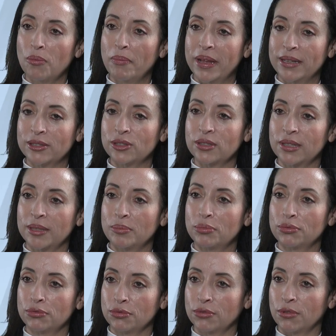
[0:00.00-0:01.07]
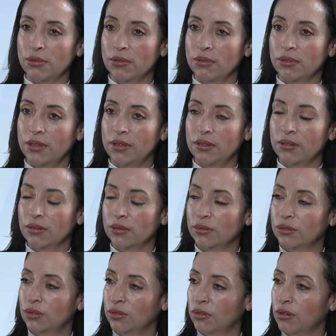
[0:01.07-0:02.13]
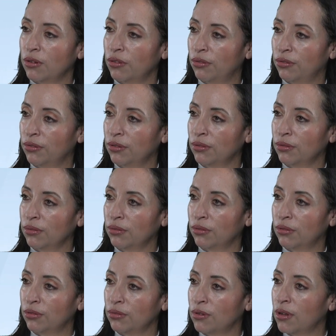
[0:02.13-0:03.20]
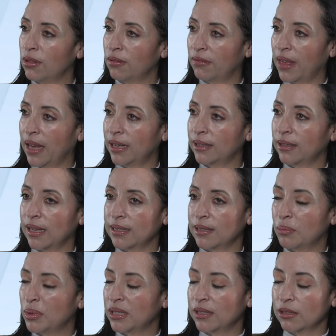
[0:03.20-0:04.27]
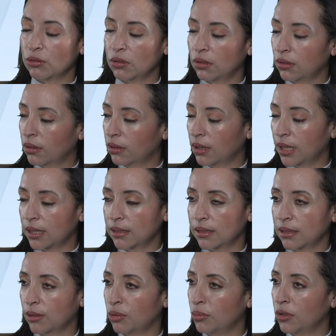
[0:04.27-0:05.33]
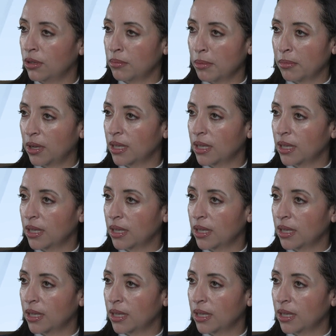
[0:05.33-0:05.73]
mentally brutal, to go through all of that as a business owner, as a community member.